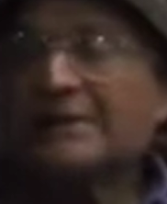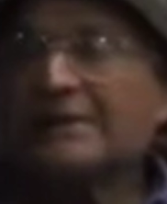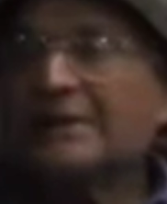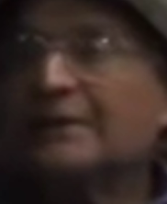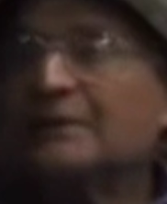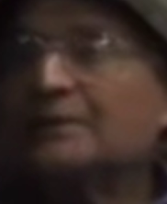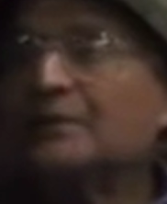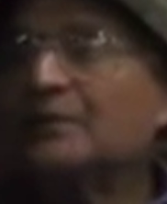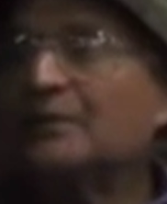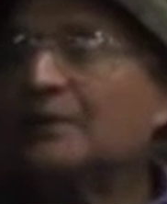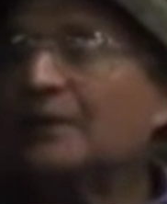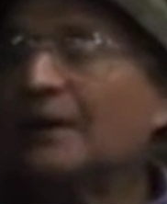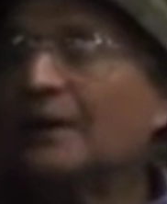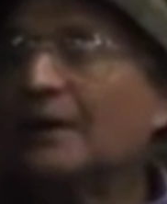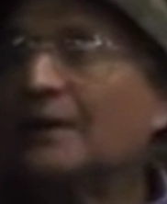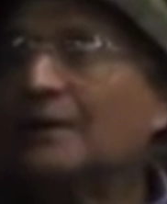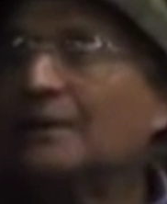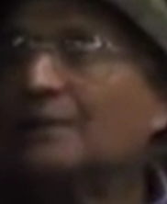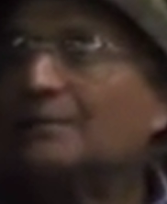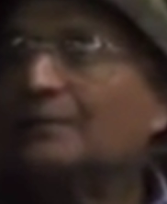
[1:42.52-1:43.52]
if
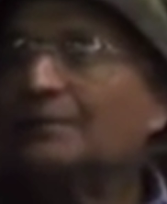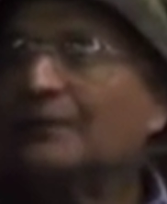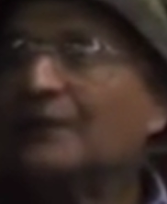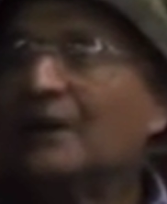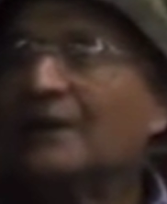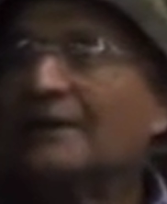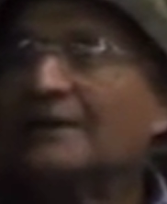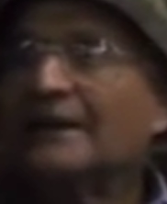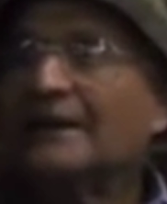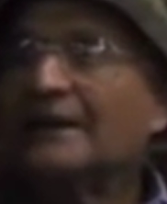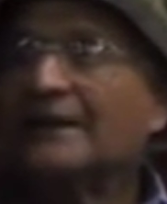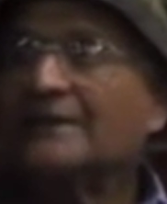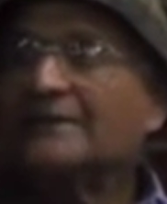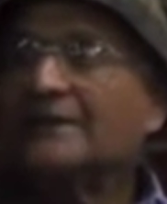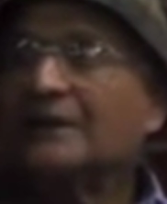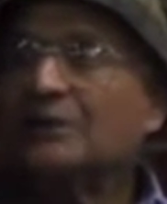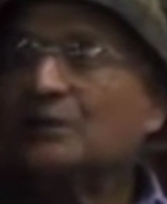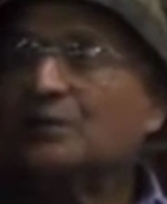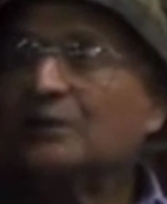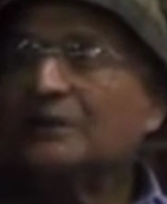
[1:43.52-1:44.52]
they are
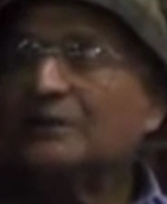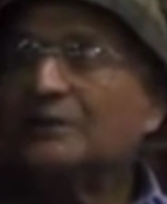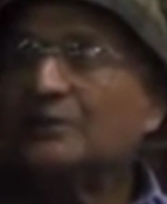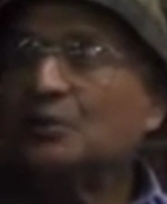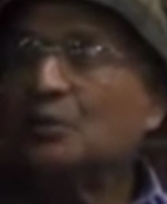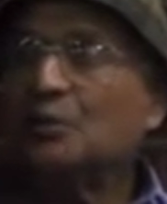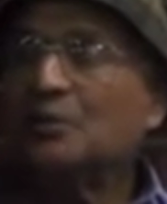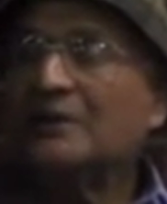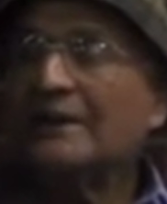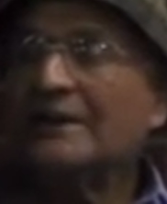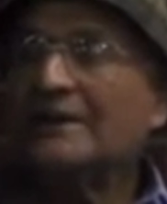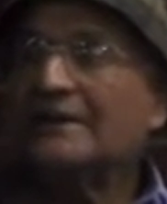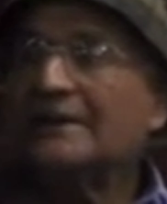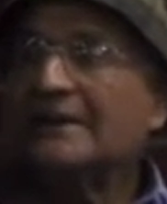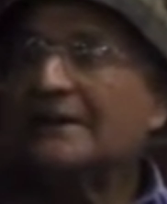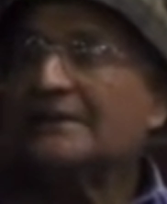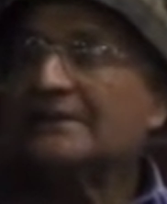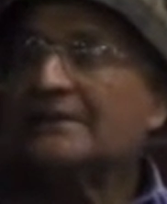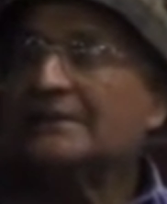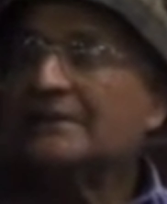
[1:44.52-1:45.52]
connected with
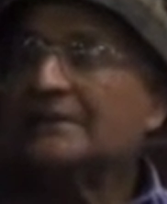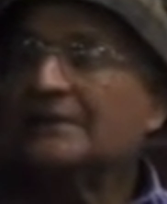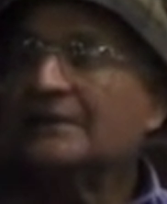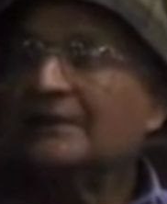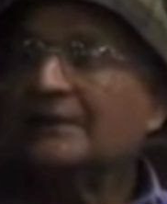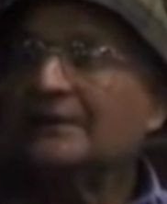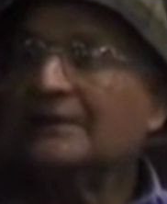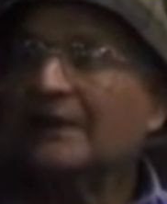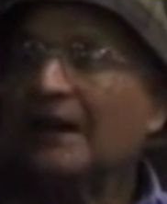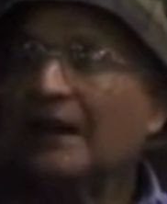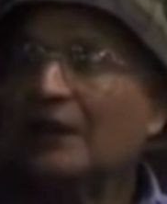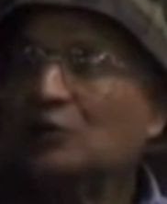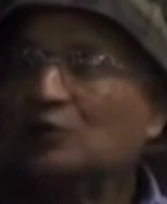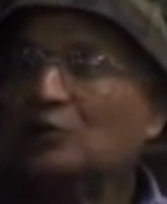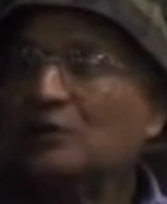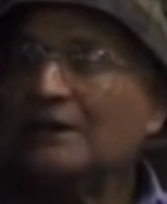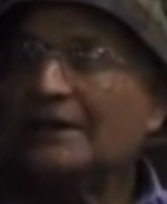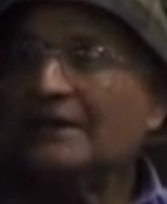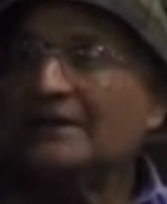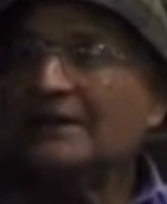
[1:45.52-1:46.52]
rootedness,
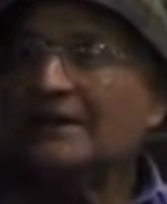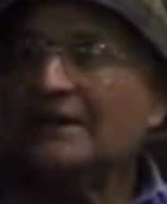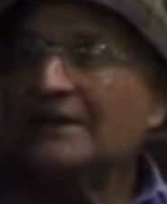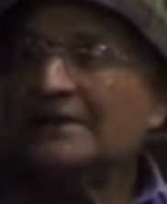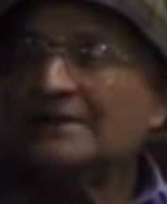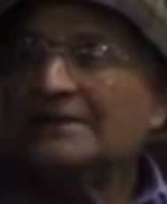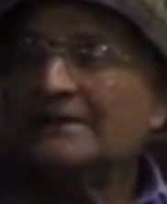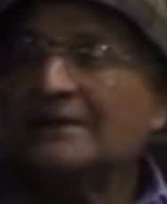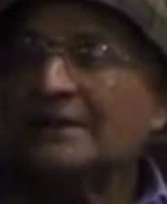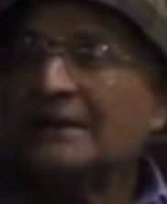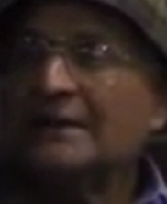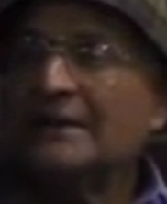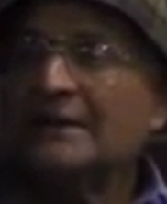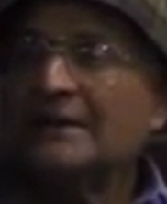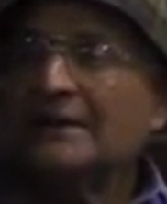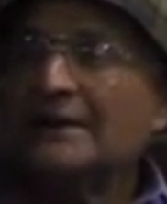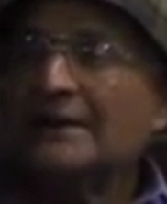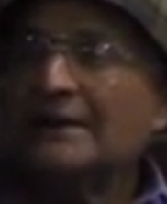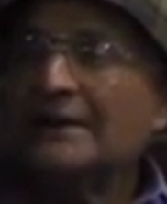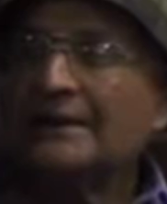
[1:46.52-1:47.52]
groundedness,
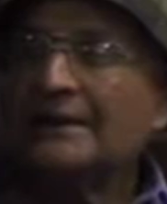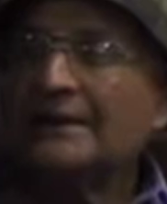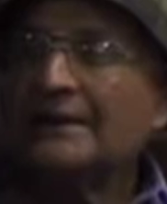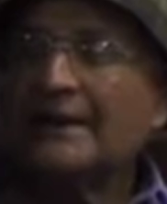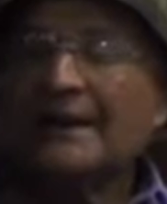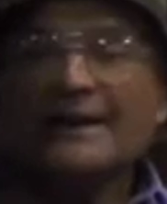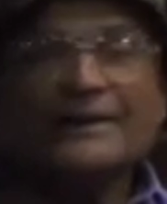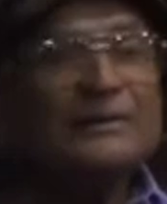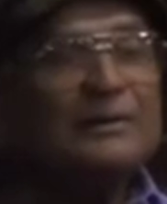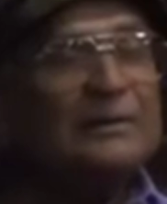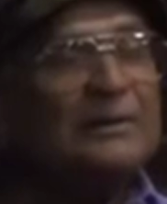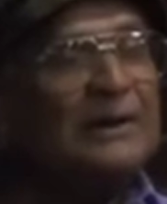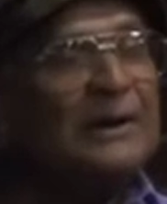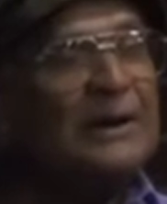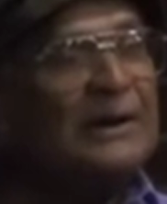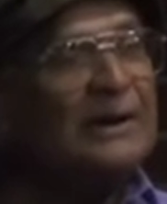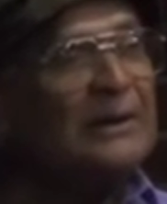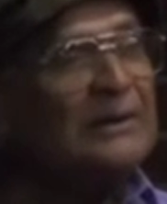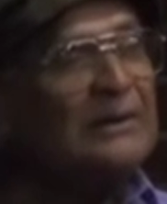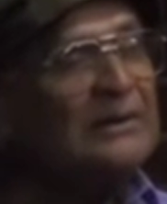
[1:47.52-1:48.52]
then
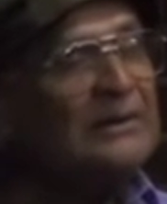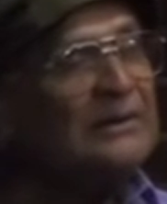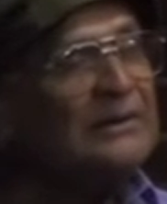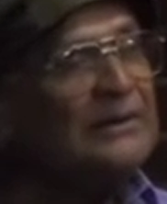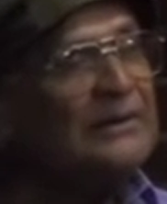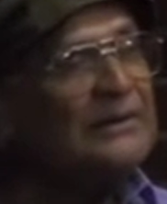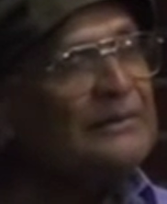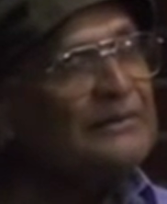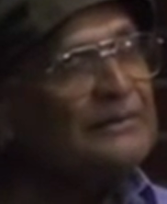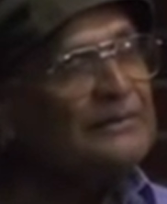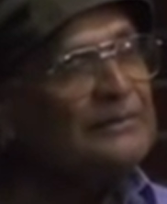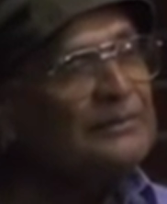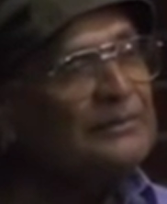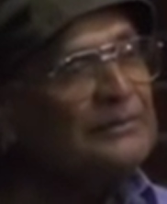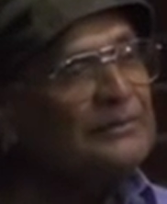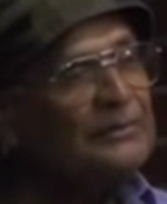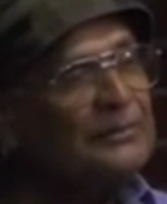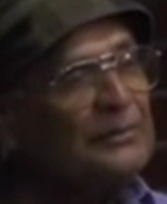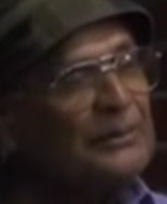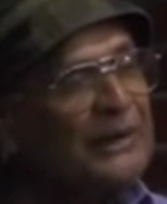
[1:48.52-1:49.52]
if
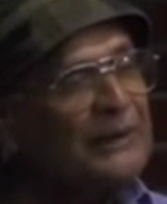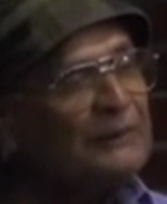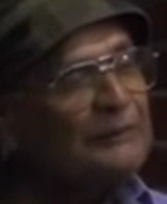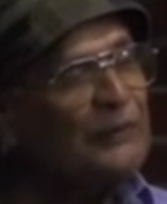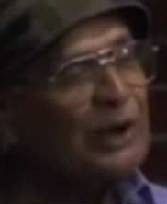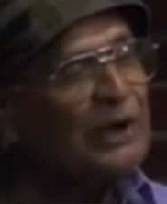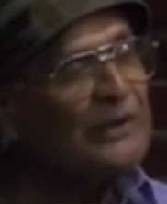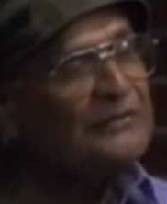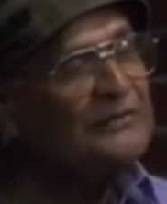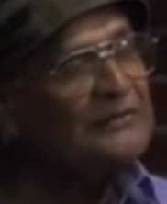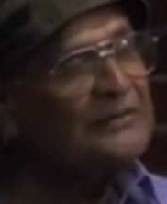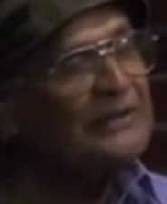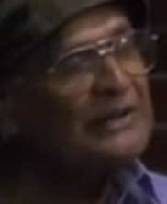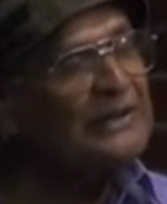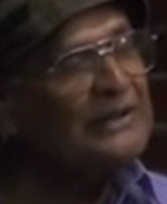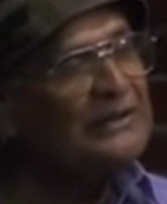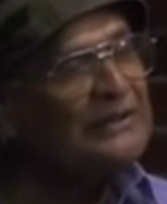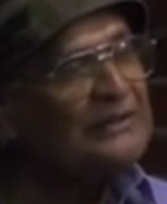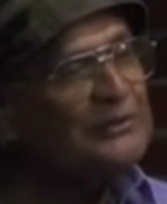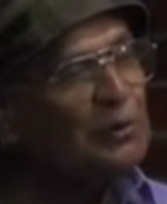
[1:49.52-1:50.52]
we are not
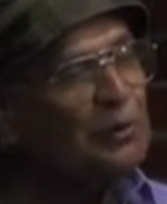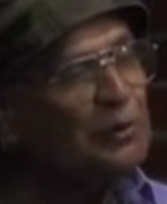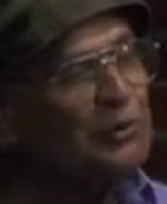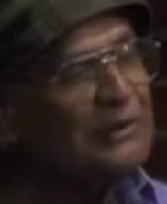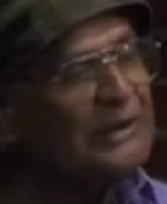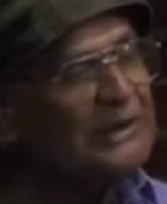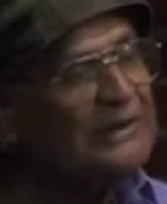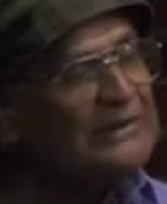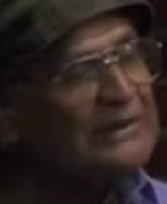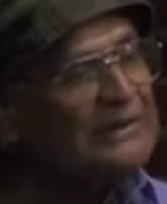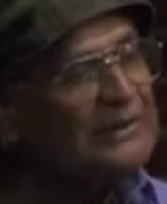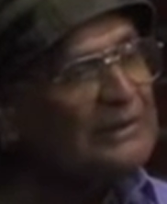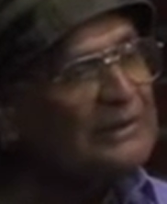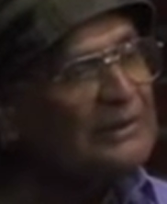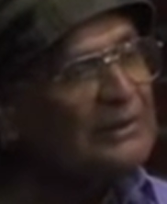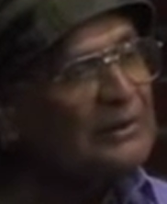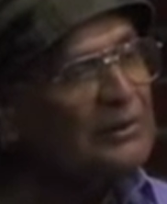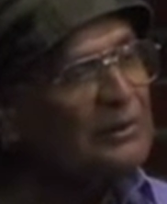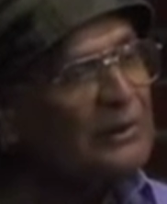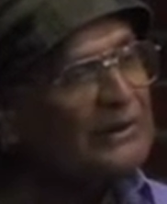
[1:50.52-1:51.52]
feeling rooted,
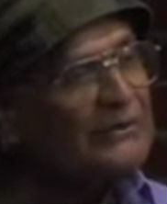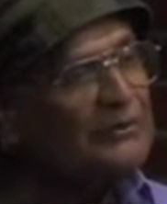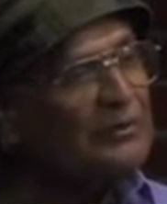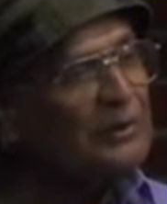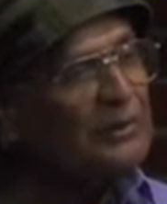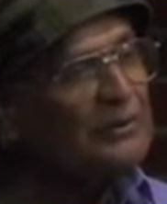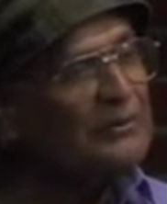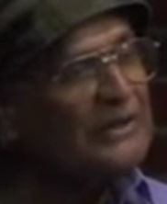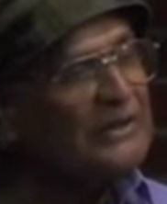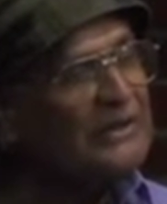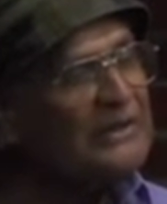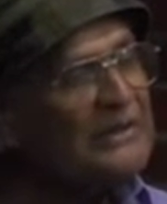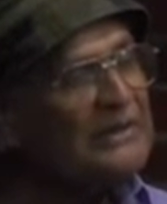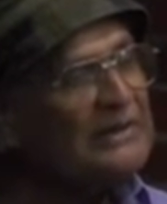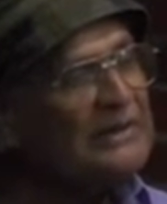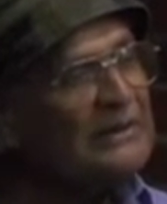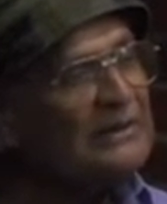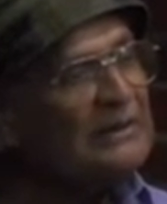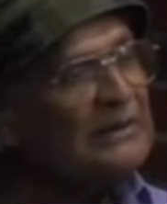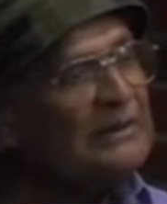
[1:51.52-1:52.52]
what will be
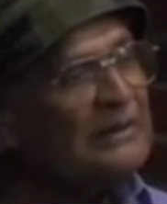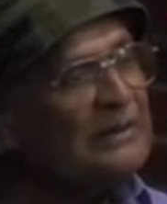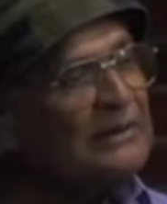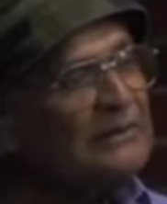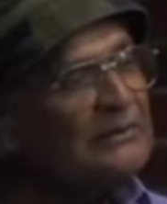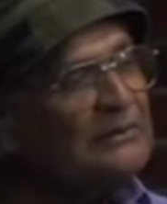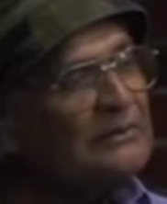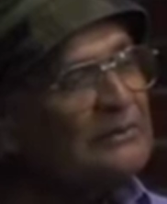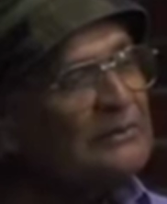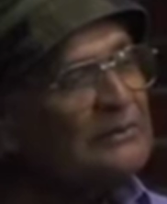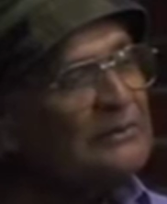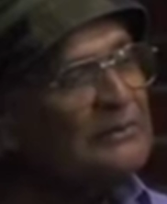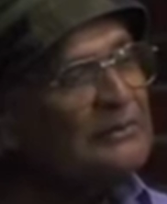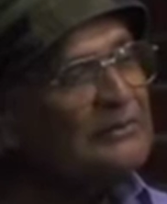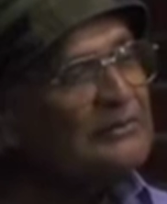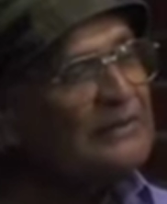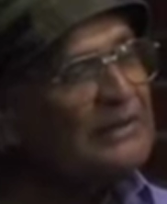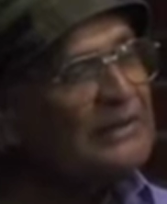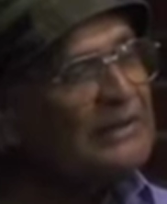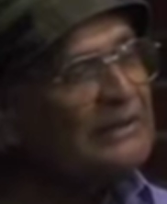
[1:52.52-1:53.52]
the
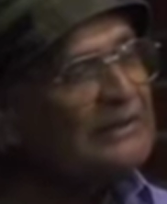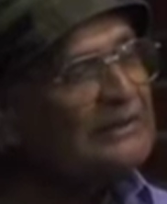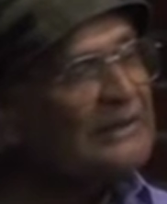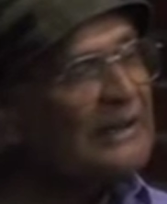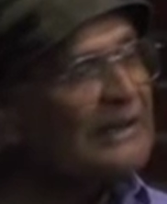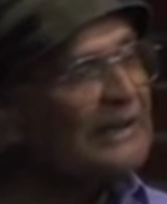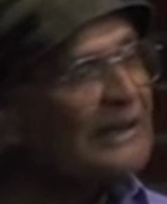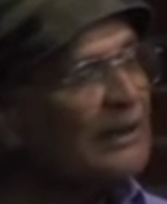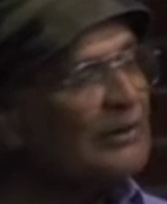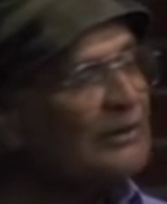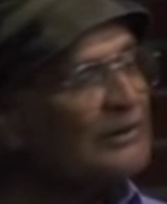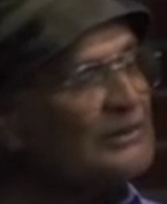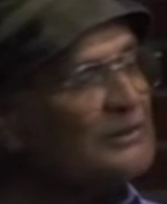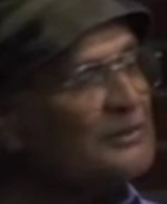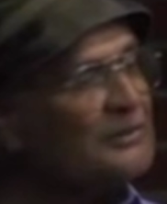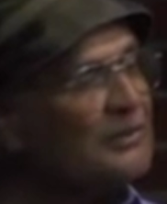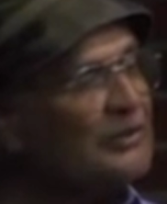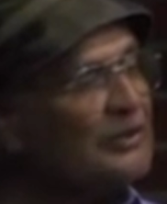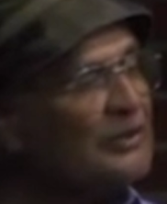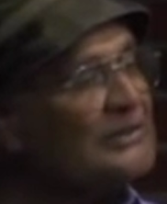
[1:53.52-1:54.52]
feeling that I'll
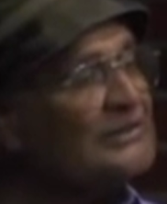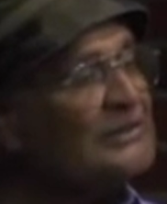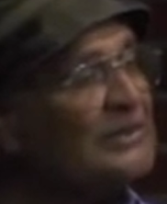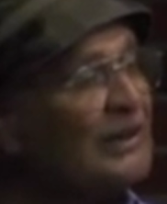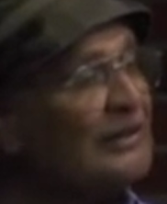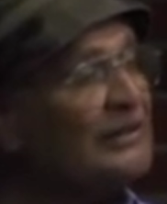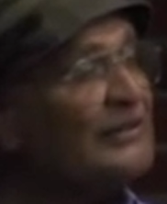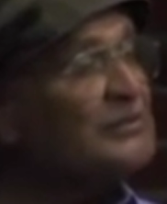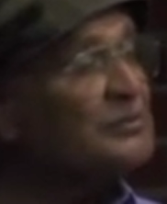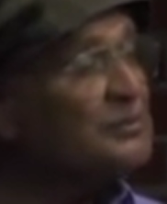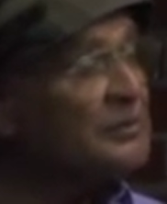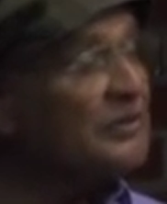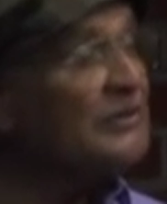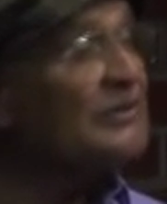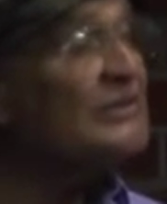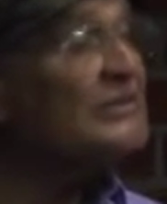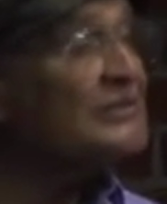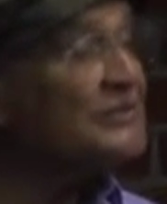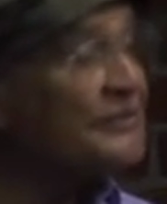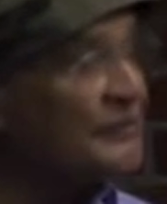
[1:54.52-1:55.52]
experience? I'll
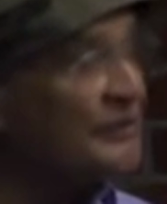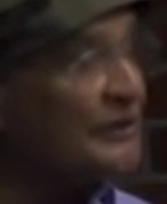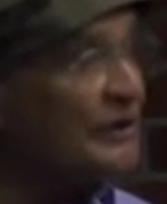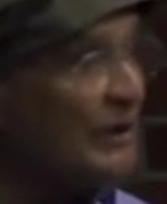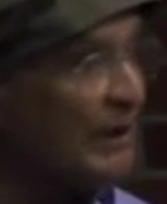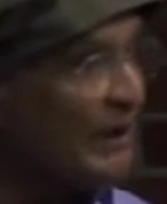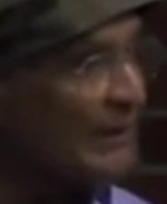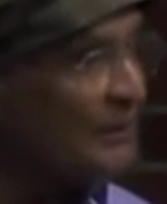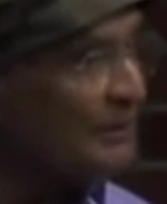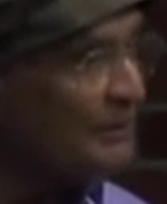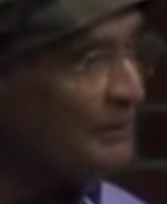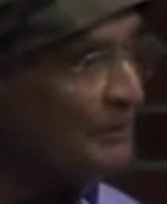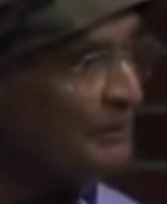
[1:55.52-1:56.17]
experience fear.